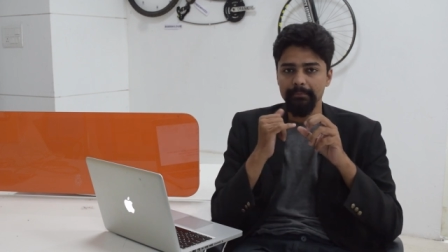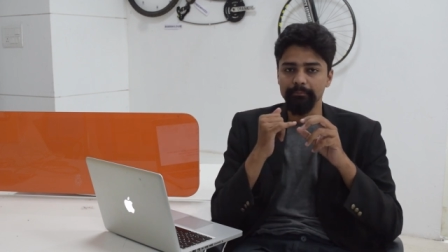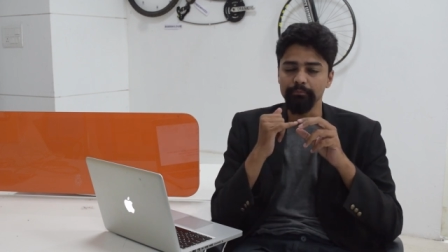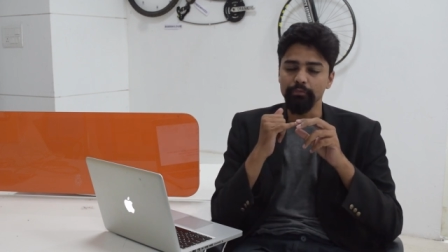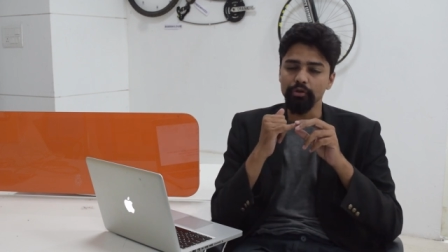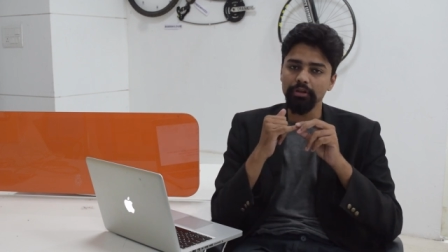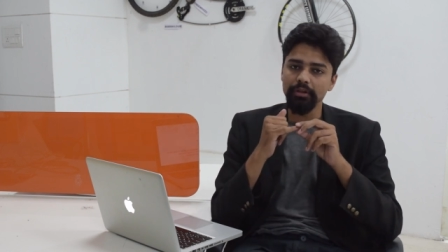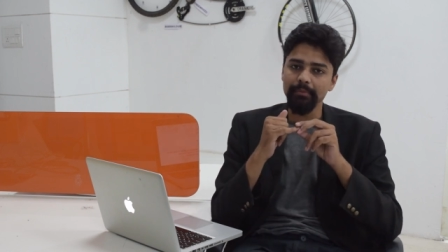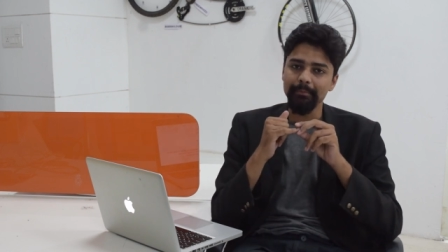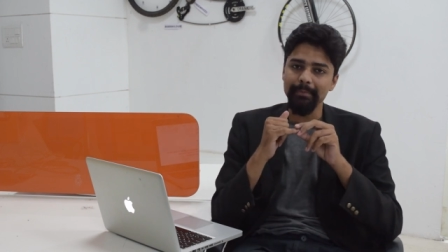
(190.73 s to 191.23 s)

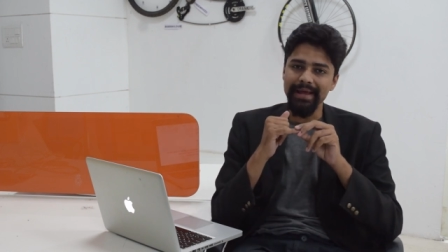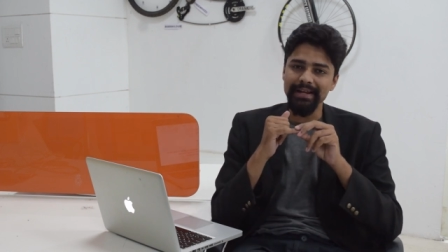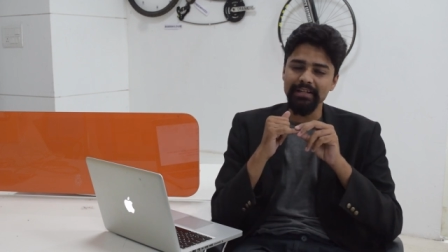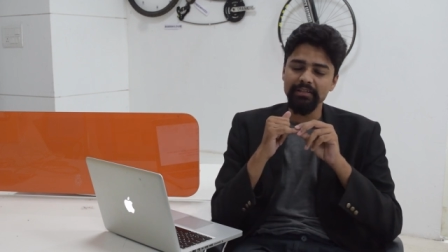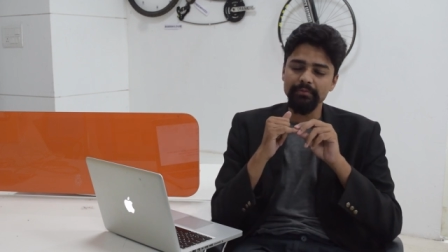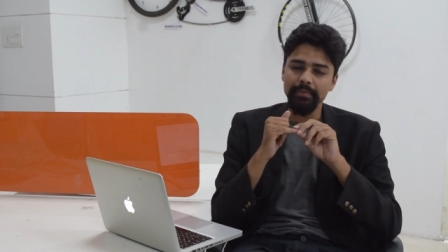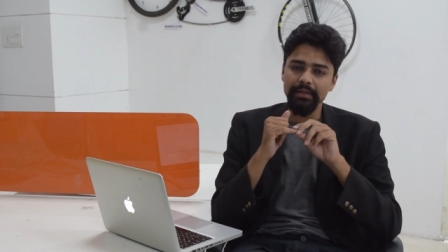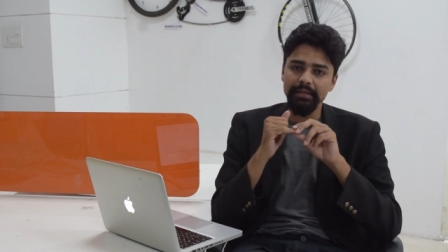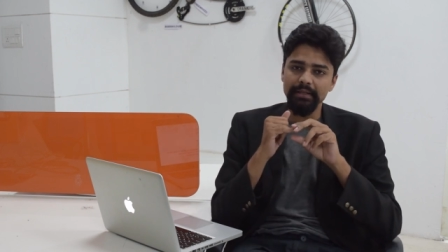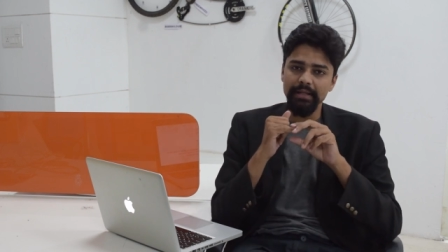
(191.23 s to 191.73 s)
both
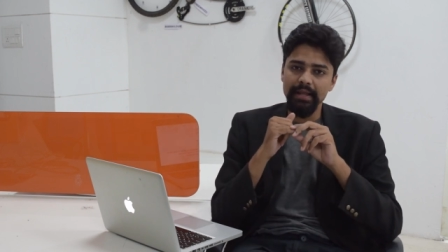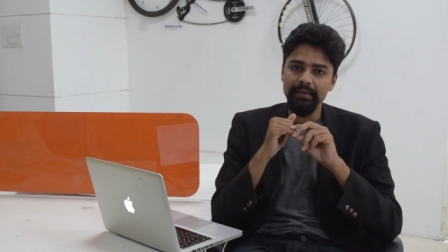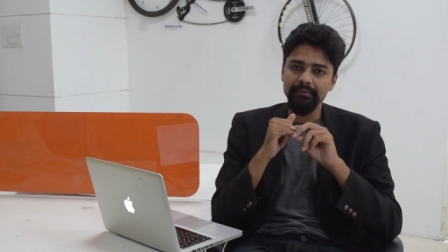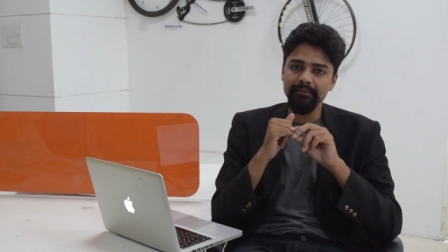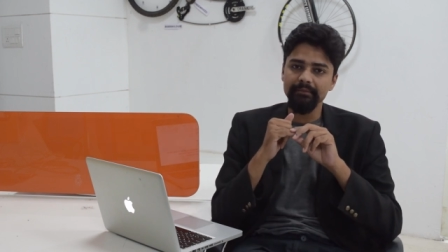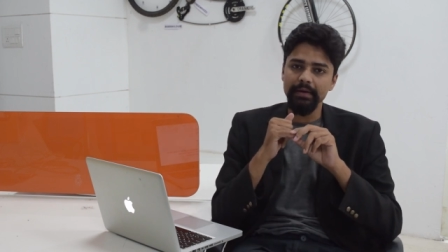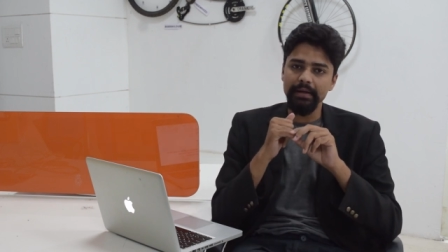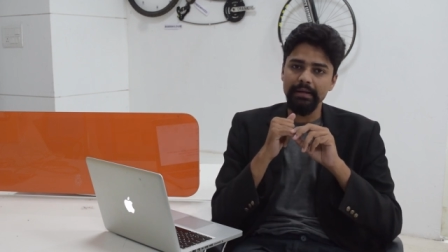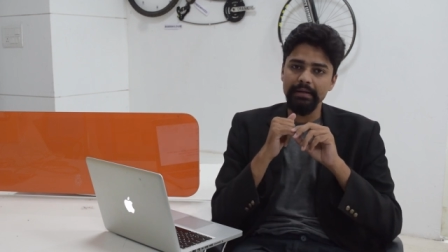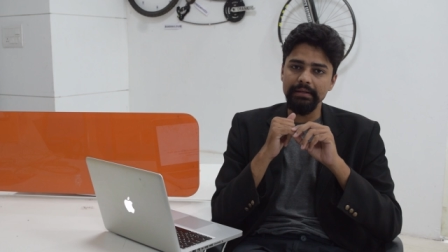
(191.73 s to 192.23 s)
management and
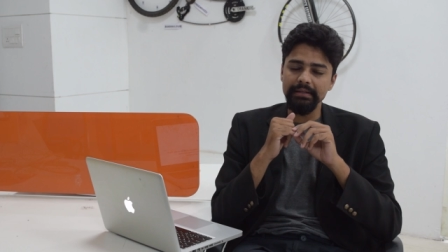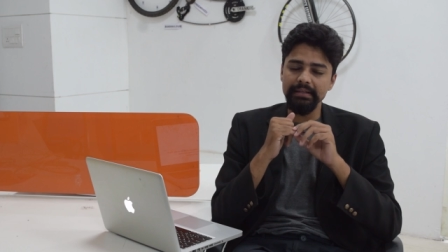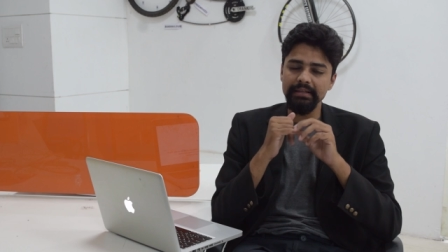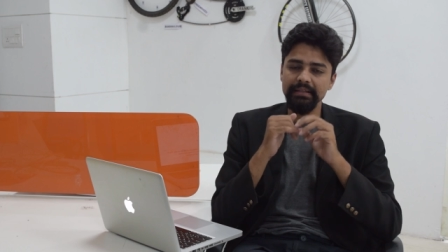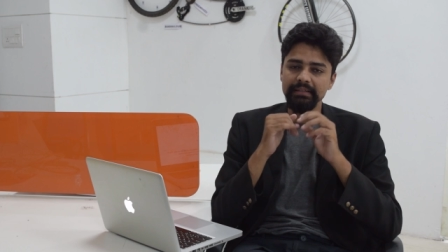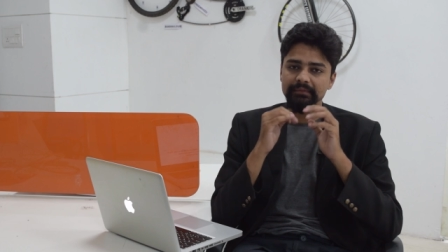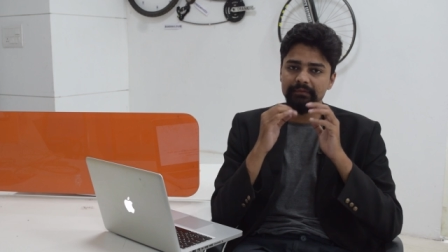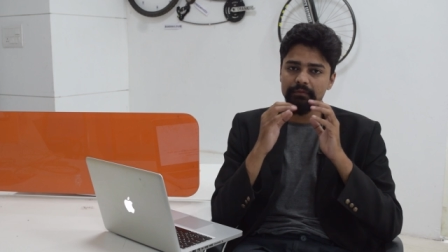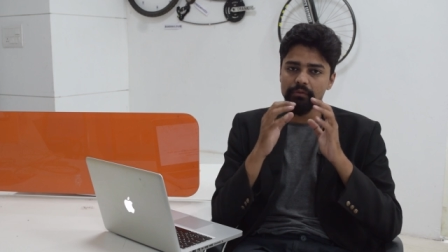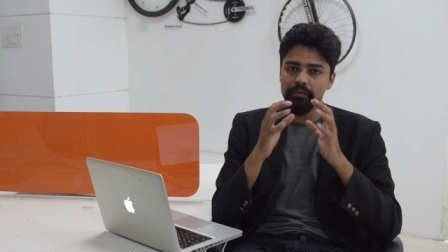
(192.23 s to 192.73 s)

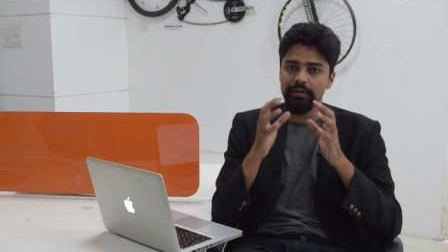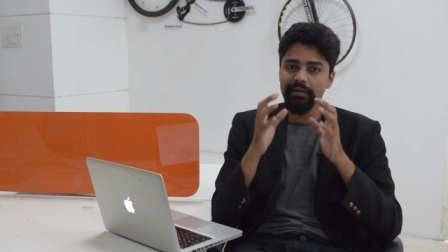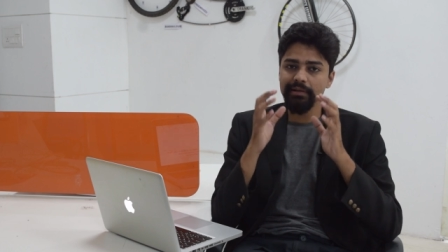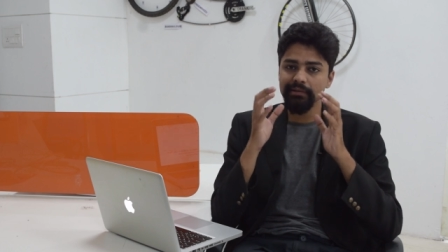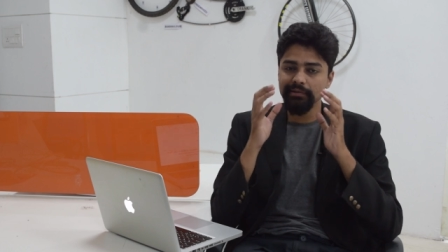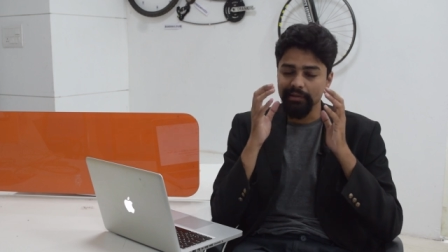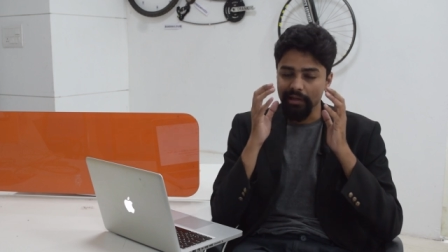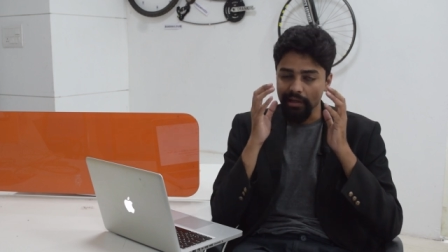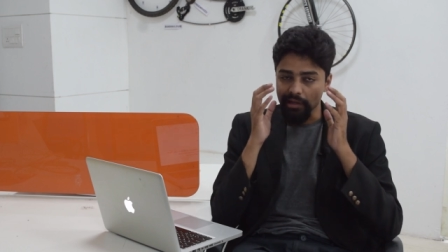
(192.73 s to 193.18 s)
faculties focus